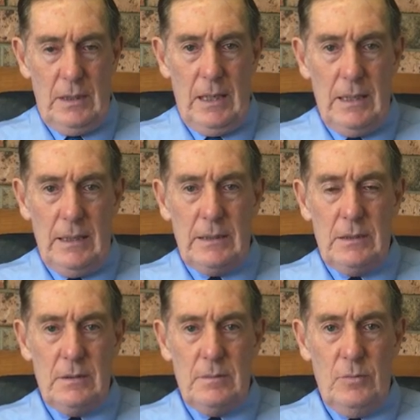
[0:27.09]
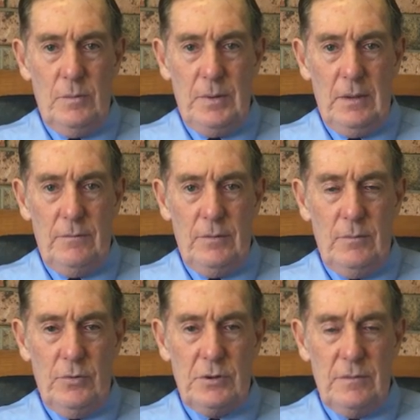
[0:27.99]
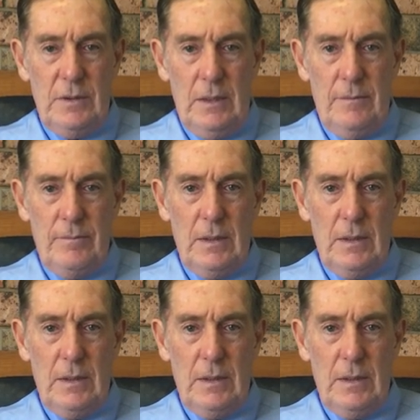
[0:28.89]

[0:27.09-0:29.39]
headaches. It's more painful, more severe.